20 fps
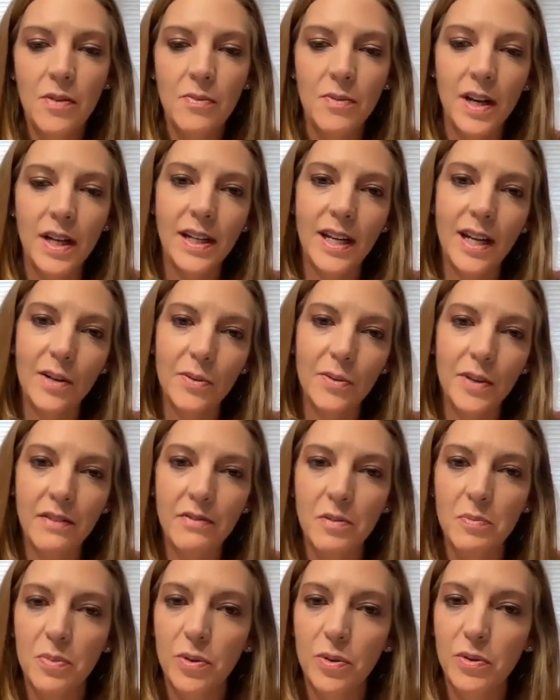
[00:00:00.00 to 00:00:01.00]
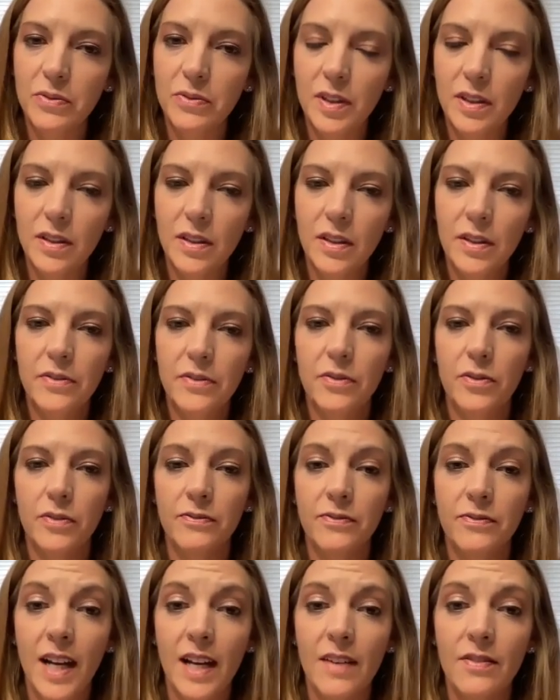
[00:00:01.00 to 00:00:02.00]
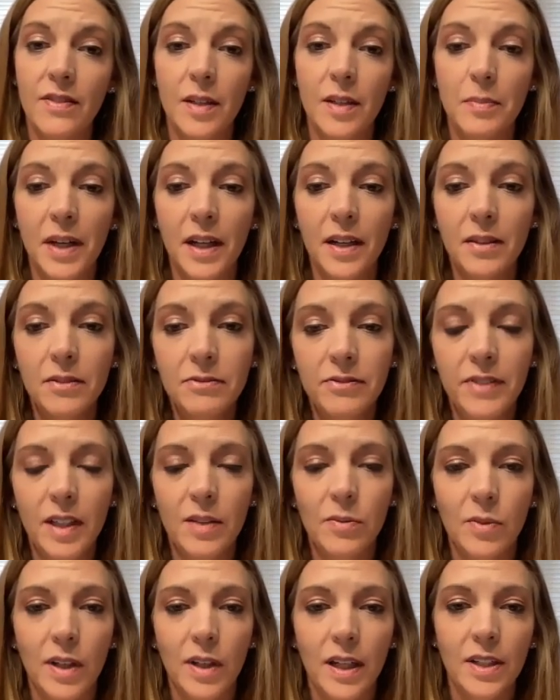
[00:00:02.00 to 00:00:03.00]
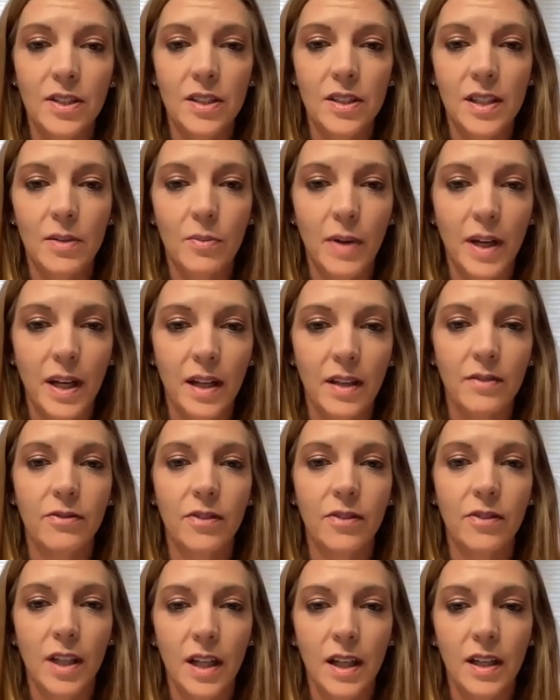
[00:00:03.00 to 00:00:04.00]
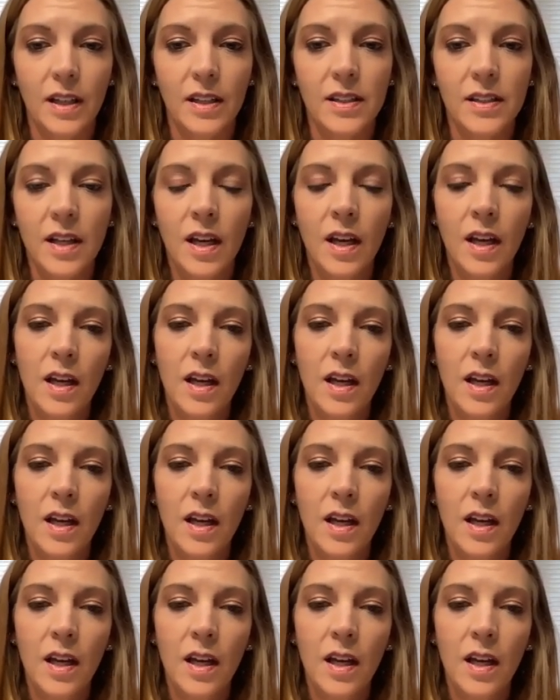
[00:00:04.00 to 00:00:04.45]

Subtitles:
Right now, we have approval for 5 and above, and we're anxiously waiting for kids